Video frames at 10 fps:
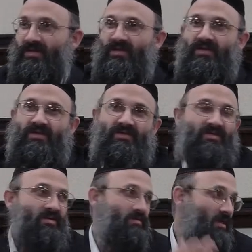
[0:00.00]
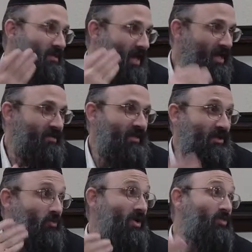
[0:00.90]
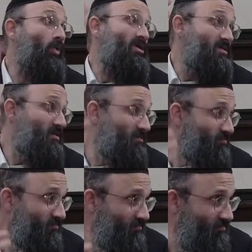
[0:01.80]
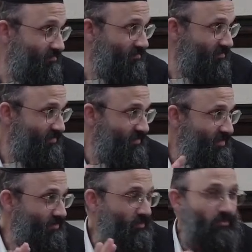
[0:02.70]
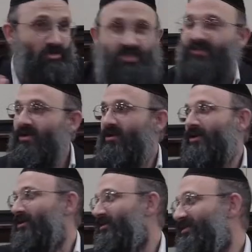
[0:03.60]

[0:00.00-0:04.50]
This is a light that already was. Or shekvar haya.